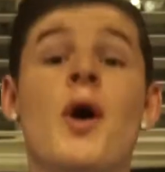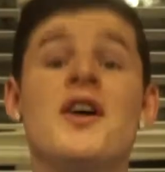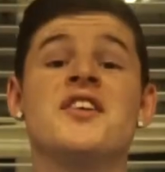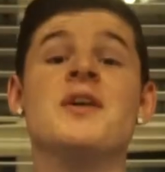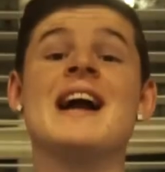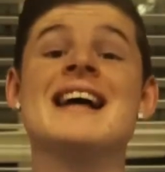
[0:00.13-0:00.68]

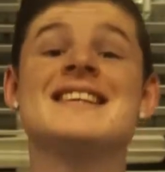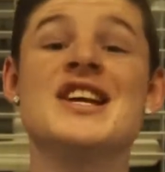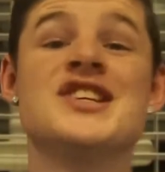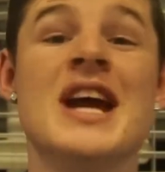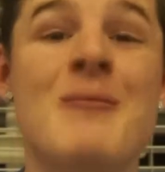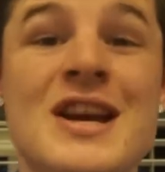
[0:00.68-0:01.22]
How's it going, guys? It
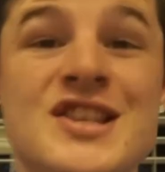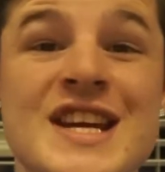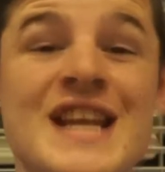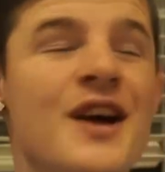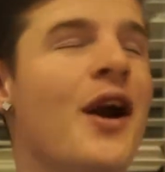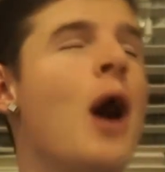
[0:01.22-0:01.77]
is
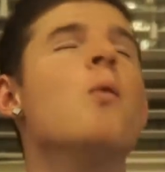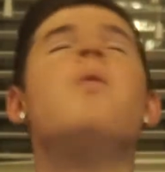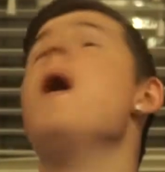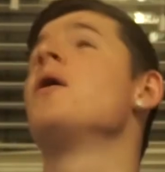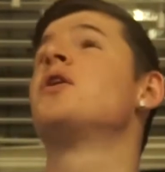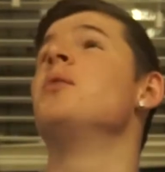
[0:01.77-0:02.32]
JBHD here, and
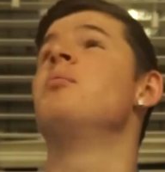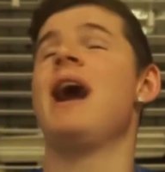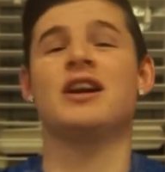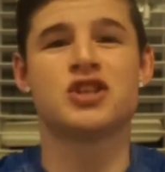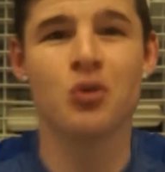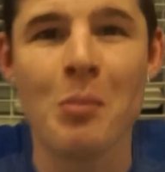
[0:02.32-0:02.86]
welcome
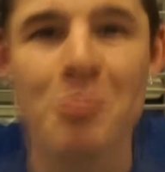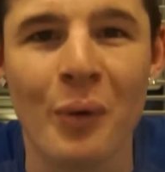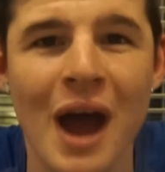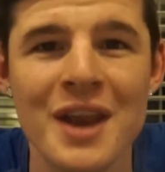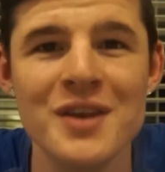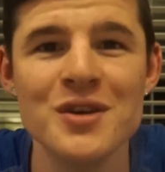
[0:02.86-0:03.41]
back to a
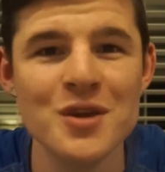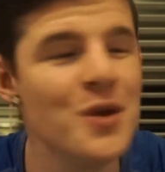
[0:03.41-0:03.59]
brand